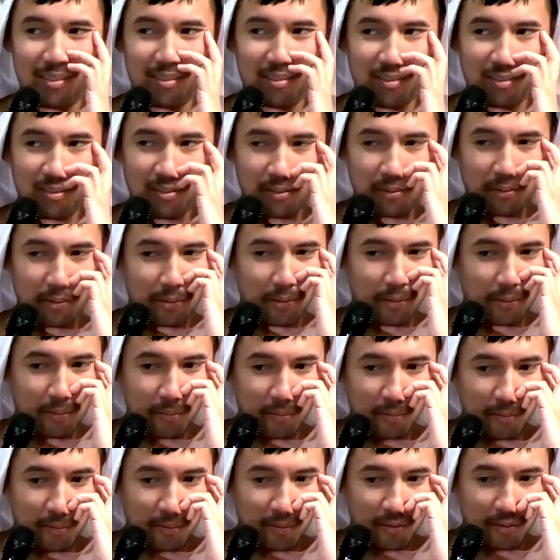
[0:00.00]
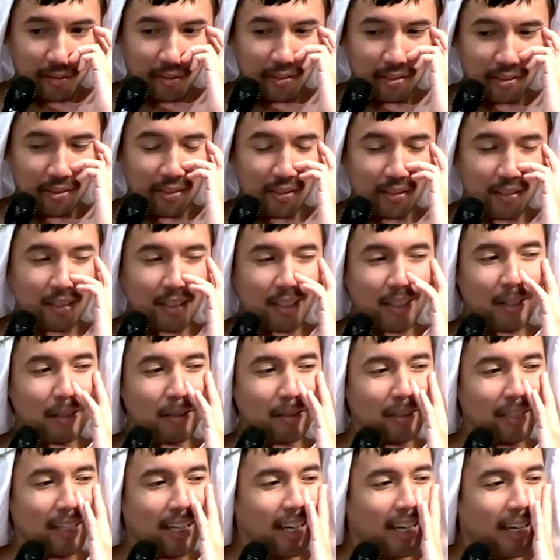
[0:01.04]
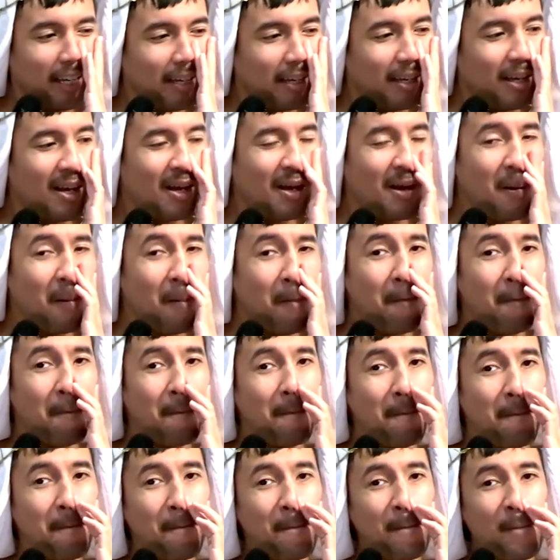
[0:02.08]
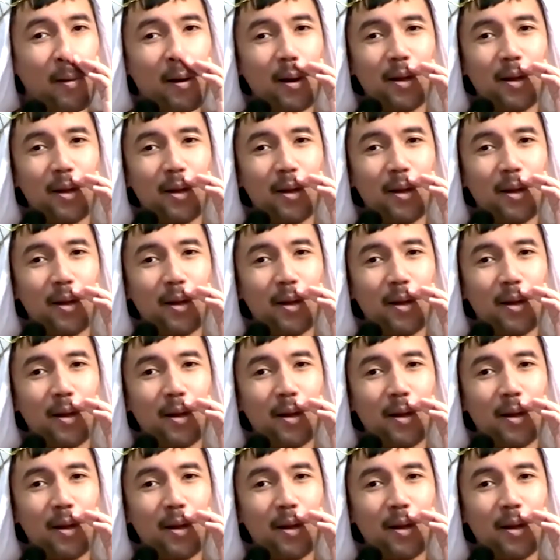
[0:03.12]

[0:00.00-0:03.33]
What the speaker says: You sound wonderful, babe. You're doing so good.